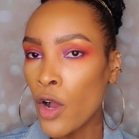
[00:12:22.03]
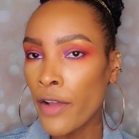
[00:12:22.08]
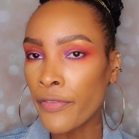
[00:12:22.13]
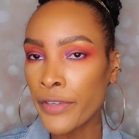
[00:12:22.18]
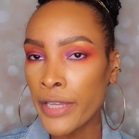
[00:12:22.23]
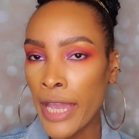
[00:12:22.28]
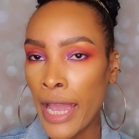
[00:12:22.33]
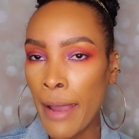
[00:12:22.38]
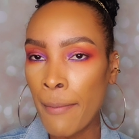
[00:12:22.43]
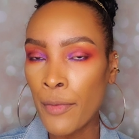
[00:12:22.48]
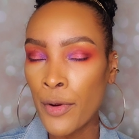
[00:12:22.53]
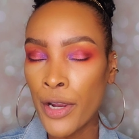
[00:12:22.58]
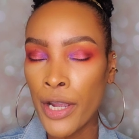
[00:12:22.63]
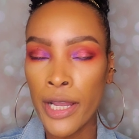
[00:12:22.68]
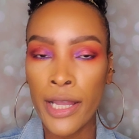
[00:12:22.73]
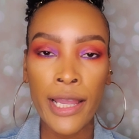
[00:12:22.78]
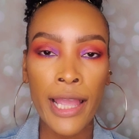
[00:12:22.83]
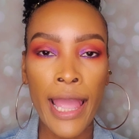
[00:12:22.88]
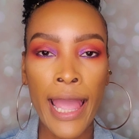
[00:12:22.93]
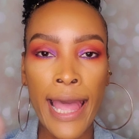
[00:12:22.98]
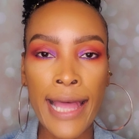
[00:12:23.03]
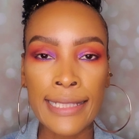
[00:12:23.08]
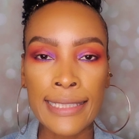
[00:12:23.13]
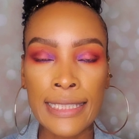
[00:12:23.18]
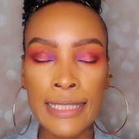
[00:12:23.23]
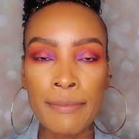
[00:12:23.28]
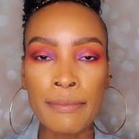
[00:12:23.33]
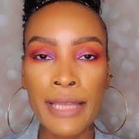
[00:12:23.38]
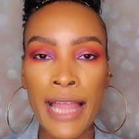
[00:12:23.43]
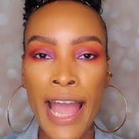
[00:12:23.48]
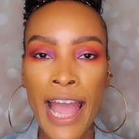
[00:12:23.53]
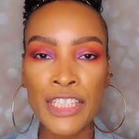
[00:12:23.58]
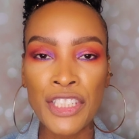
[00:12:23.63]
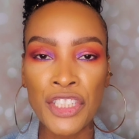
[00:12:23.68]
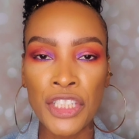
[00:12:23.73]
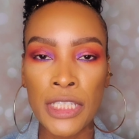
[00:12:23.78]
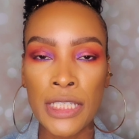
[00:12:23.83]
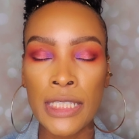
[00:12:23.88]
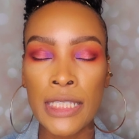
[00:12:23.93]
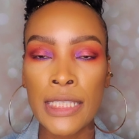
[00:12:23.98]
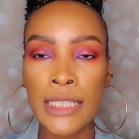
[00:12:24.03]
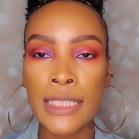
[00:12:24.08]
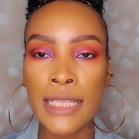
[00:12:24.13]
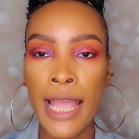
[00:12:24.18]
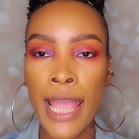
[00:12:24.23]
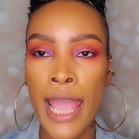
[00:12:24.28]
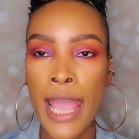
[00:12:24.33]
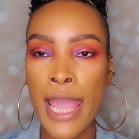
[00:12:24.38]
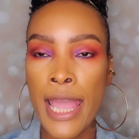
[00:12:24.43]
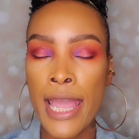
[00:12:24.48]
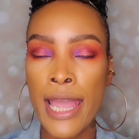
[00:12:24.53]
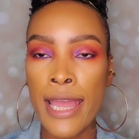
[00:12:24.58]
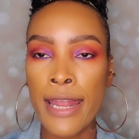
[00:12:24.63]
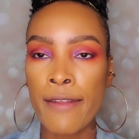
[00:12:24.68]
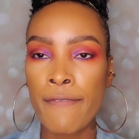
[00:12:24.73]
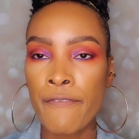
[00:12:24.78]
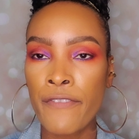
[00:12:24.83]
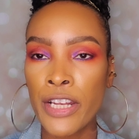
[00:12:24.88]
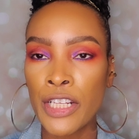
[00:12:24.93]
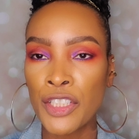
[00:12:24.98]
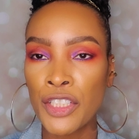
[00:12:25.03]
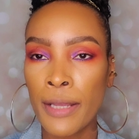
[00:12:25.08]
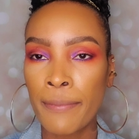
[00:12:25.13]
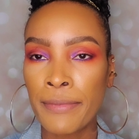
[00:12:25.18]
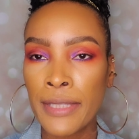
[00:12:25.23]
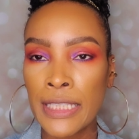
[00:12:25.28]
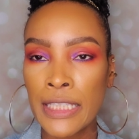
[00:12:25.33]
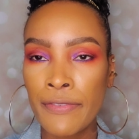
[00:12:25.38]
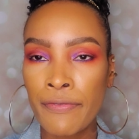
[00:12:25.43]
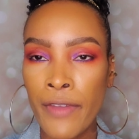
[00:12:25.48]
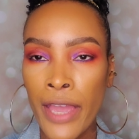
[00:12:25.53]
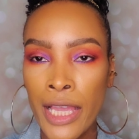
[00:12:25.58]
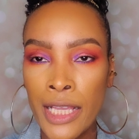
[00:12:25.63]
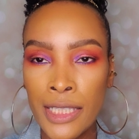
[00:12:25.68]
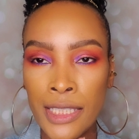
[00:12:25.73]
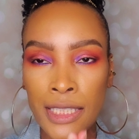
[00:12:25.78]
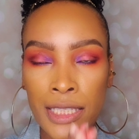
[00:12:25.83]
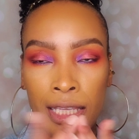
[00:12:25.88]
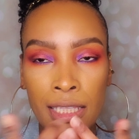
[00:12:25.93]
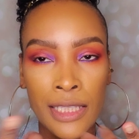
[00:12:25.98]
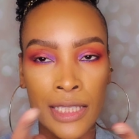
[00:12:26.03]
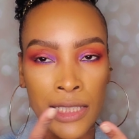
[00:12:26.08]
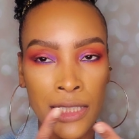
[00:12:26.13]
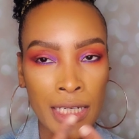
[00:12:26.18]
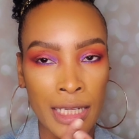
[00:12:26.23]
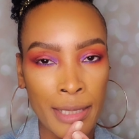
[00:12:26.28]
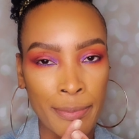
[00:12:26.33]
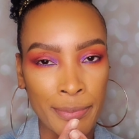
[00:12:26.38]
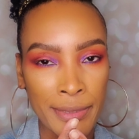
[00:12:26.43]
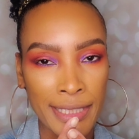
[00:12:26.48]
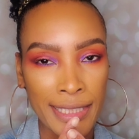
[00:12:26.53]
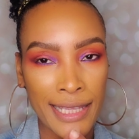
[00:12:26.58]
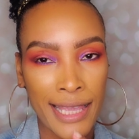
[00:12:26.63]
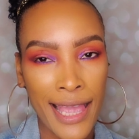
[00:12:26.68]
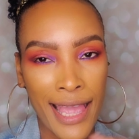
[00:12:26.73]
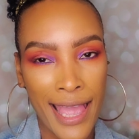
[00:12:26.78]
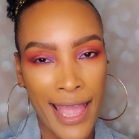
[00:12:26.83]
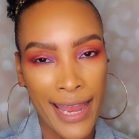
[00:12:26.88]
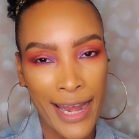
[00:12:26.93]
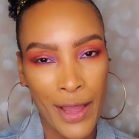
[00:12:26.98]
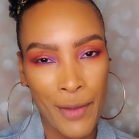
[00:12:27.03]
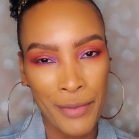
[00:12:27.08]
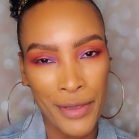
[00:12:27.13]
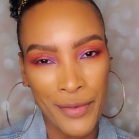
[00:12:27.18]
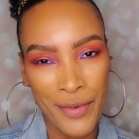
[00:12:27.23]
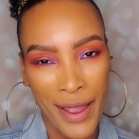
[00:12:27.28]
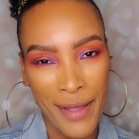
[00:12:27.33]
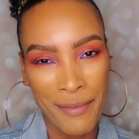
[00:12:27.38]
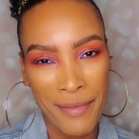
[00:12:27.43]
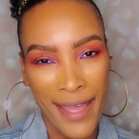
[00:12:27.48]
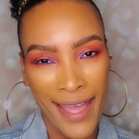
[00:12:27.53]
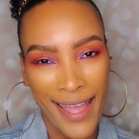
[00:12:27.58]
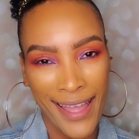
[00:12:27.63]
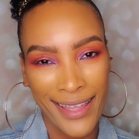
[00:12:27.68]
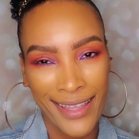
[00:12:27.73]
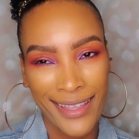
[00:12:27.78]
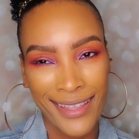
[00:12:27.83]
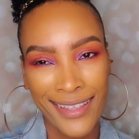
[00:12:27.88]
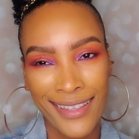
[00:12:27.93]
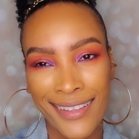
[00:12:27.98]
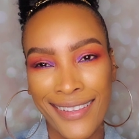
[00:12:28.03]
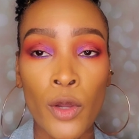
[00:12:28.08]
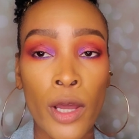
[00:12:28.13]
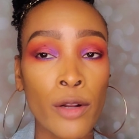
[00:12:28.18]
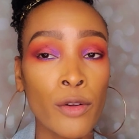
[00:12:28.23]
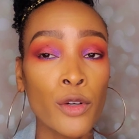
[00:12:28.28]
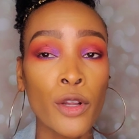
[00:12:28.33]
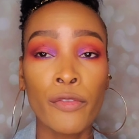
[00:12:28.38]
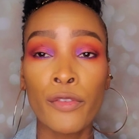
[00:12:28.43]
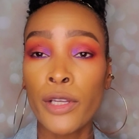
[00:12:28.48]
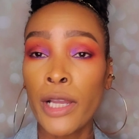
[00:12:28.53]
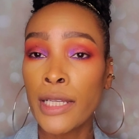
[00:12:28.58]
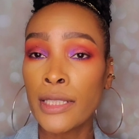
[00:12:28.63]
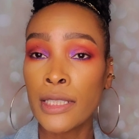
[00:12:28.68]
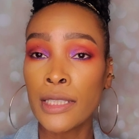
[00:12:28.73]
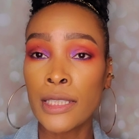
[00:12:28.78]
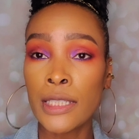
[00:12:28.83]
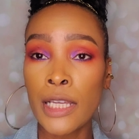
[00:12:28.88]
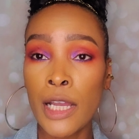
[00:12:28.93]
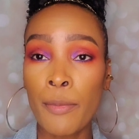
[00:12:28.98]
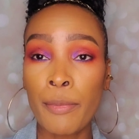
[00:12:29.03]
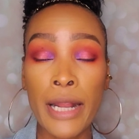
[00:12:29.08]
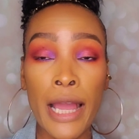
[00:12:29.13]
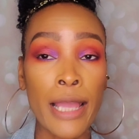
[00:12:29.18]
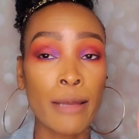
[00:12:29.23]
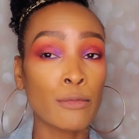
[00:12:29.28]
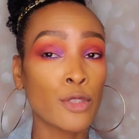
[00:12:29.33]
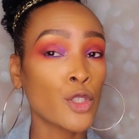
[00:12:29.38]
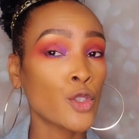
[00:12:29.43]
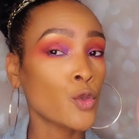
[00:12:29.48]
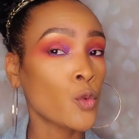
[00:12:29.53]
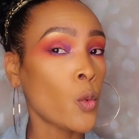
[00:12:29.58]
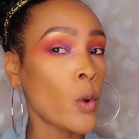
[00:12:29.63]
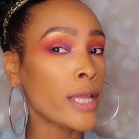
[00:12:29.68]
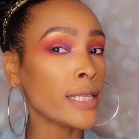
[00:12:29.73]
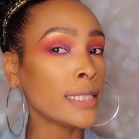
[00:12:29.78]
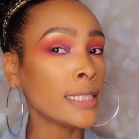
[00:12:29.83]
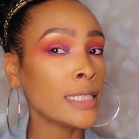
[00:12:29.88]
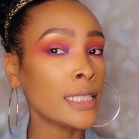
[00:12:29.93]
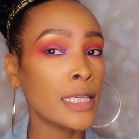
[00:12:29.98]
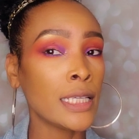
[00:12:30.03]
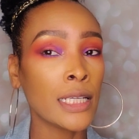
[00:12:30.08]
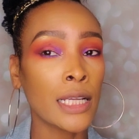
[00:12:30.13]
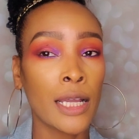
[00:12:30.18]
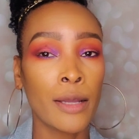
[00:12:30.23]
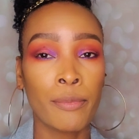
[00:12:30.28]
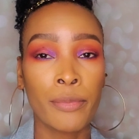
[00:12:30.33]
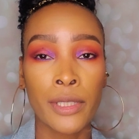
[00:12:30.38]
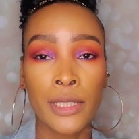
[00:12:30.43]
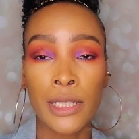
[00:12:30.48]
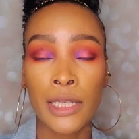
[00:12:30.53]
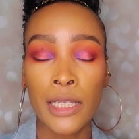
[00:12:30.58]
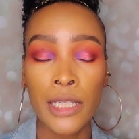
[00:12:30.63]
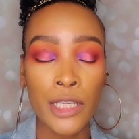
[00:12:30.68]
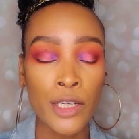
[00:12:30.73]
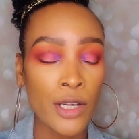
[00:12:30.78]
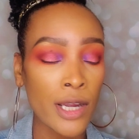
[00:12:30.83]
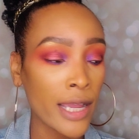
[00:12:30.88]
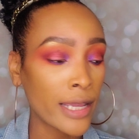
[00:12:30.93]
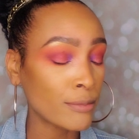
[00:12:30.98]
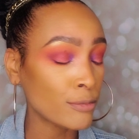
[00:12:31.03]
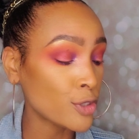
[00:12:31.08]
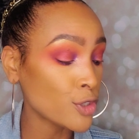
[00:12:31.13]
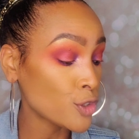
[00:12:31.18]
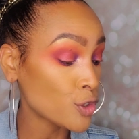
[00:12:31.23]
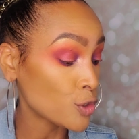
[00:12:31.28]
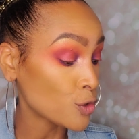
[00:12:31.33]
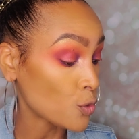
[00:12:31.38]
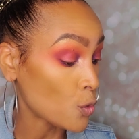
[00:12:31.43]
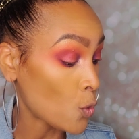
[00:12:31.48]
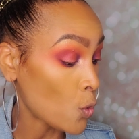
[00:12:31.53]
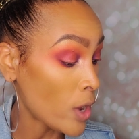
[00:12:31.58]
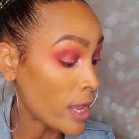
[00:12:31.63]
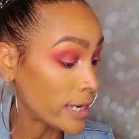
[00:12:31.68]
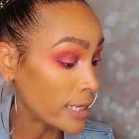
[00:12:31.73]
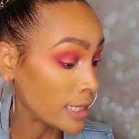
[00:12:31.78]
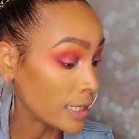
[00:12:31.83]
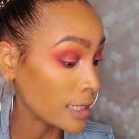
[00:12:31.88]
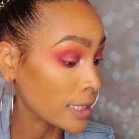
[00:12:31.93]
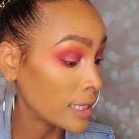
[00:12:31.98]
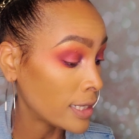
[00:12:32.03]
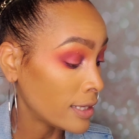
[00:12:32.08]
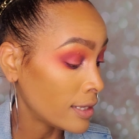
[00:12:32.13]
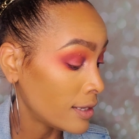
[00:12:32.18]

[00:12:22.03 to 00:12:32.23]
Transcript: off camera, add some lashes, and finish up this face and these lips, and I'll be right back. So I don't know if you guys can tell, but I am sweating up in here. I am sweating.